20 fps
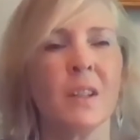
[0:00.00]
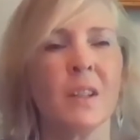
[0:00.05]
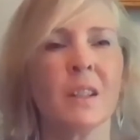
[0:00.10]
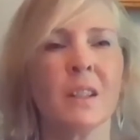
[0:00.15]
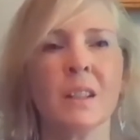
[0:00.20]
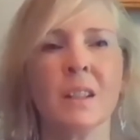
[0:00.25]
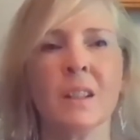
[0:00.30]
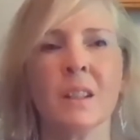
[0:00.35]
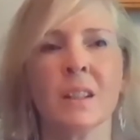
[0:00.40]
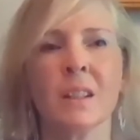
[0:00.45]

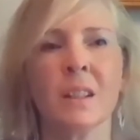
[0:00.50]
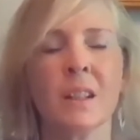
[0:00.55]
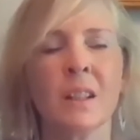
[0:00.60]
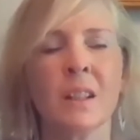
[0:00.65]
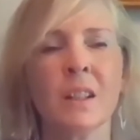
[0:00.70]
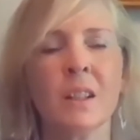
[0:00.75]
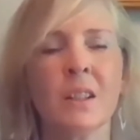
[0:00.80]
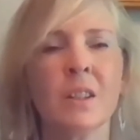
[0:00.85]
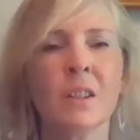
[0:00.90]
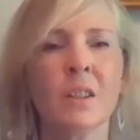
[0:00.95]
feeling
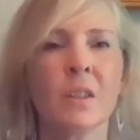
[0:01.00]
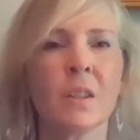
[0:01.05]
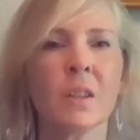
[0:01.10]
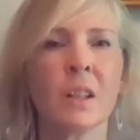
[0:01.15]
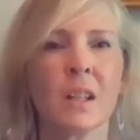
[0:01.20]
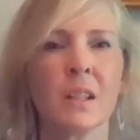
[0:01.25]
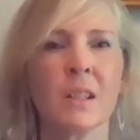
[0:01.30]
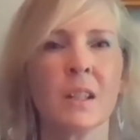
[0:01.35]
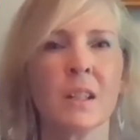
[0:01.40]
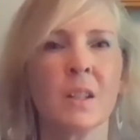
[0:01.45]

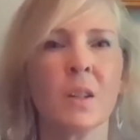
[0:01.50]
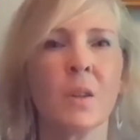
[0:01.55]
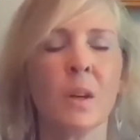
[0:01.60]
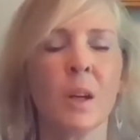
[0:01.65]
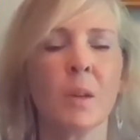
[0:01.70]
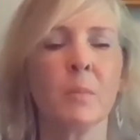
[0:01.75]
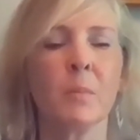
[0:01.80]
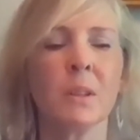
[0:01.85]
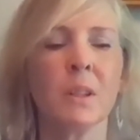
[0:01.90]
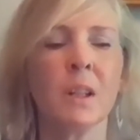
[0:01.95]
that I didn't
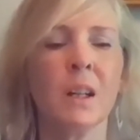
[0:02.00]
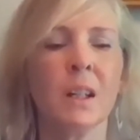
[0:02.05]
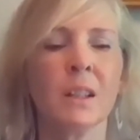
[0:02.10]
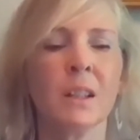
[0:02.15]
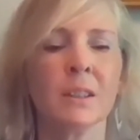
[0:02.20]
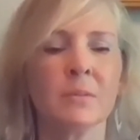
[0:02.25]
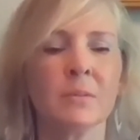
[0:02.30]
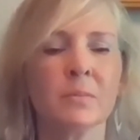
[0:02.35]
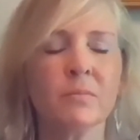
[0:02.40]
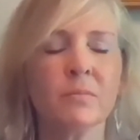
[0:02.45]
quite
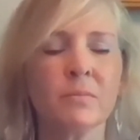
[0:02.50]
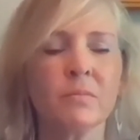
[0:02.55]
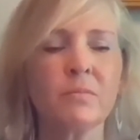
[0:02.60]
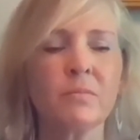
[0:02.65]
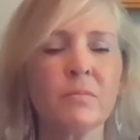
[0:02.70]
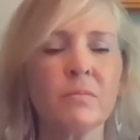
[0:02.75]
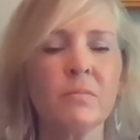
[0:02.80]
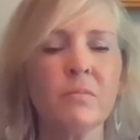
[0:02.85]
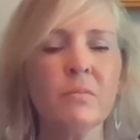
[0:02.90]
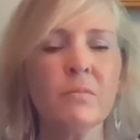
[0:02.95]
belong,
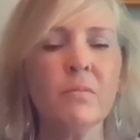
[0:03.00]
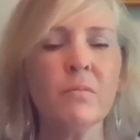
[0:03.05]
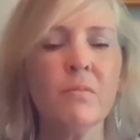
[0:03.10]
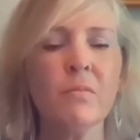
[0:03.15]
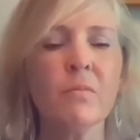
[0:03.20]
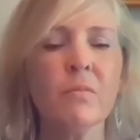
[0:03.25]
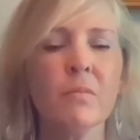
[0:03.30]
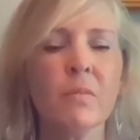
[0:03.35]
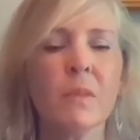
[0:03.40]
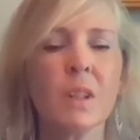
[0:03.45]

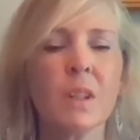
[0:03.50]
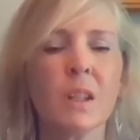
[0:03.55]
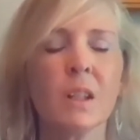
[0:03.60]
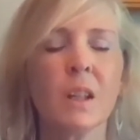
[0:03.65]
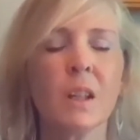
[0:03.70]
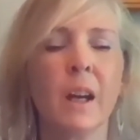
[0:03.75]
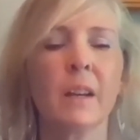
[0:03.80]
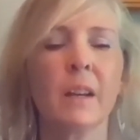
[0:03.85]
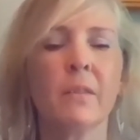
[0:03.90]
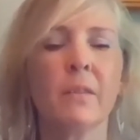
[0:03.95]

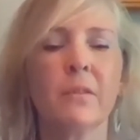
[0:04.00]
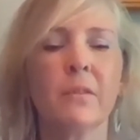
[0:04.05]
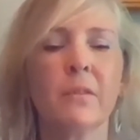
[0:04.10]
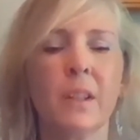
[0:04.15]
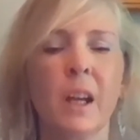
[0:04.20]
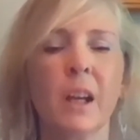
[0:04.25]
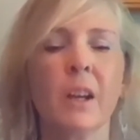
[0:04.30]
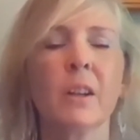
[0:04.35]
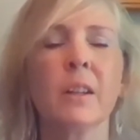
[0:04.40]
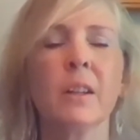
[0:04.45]
I have
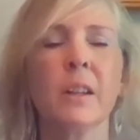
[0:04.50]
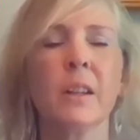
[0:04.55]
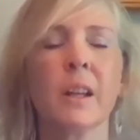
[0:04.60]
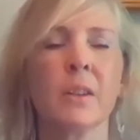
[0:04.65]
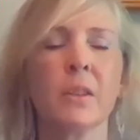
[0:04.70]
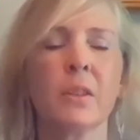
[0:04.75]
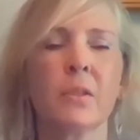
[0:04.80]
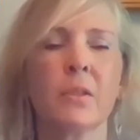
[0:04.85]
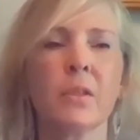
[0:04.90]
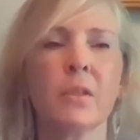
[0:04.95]
carried
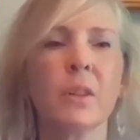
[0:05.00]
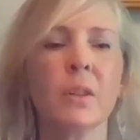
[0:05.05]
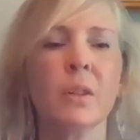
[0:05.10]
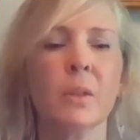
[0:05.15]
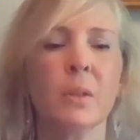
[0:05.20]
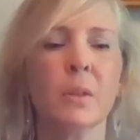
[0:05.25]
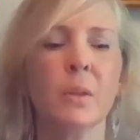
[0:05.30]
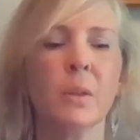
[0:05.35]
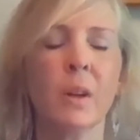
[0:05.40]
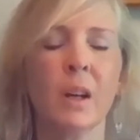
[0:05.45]
that
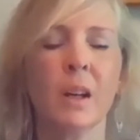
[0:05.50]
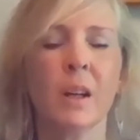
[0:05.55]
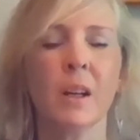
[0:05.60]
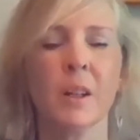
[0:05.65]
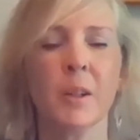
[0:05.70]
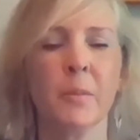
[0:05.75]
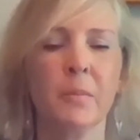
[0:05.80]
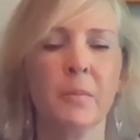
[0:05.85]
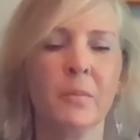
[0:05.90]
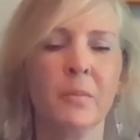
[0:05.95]
through
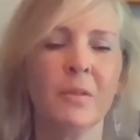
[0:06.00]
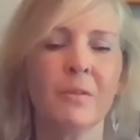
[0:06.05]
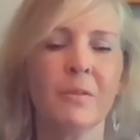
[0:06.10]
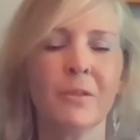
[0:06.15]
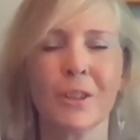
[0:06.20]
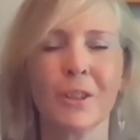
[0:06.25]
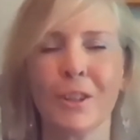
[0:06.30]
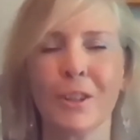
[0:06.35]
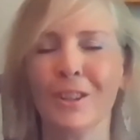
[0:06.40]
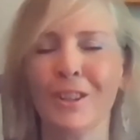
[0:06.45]

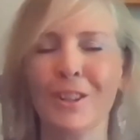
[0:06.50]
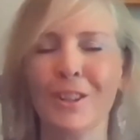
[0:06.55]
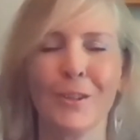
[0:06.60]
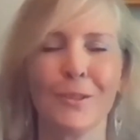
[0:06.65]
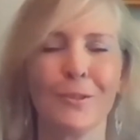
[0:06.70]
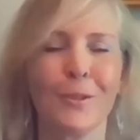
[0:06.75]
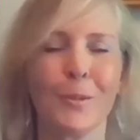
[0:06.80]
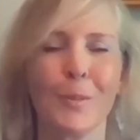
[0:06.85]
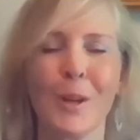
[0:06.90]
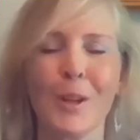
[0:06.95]
for
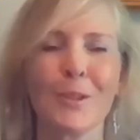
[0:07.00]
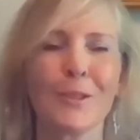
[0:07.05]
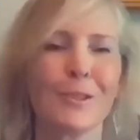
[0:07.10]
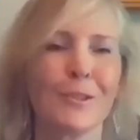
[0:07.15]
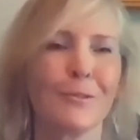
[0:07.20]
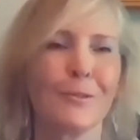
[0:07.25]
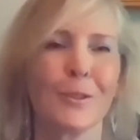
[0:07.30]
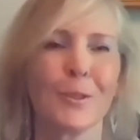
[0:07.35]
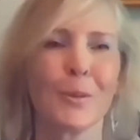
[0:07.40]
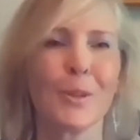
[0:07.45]
better
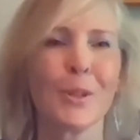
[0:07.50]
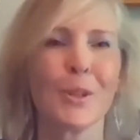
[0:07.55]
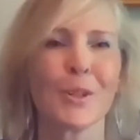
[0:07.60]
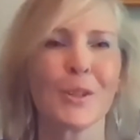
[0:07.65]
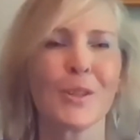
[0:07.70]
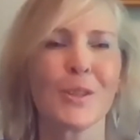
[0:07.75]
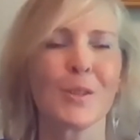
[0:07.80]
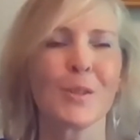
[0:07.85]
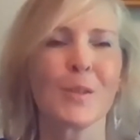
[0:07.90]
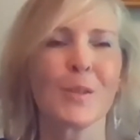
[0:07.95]
or for
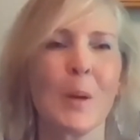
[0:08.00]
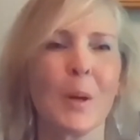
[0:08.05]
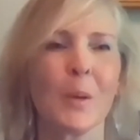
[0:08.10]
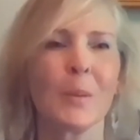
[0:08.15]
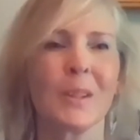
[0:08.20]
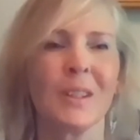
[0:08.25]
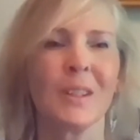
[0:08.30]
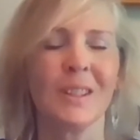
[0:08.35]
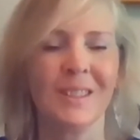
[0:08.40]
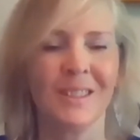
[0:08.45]
worse. There's
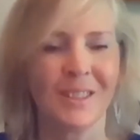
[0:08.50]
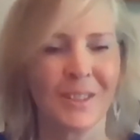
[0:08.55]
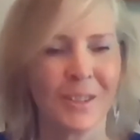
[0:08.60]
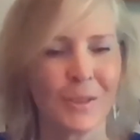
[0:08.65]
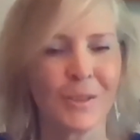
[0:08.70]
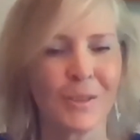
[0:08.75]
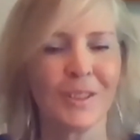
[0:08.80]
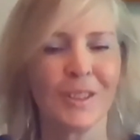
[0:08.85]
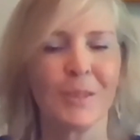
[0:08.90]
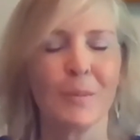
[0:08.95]
probably
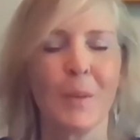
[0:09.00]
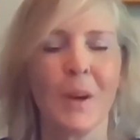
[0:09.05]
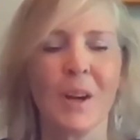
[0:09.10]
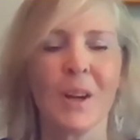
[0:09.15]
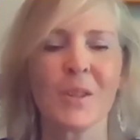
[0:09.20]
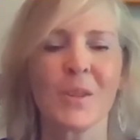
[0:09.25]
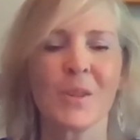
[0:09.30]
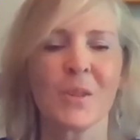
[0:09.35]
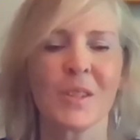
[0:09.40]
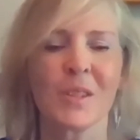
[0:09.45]

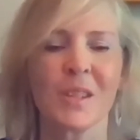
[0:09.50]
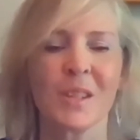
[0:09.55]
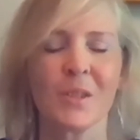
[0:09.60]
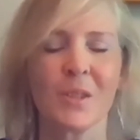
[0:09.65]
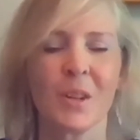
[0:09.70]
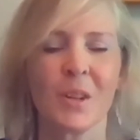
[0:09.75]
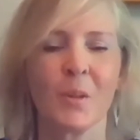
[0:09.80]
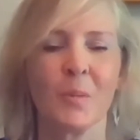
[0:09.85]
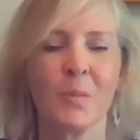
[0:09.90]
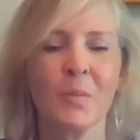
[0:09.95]
imposter
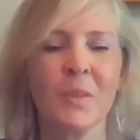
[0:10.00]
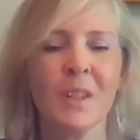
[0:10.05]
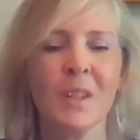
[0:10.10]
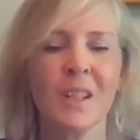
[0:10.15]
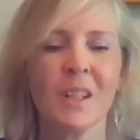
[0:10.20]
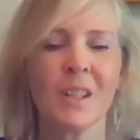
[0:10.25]
syndrome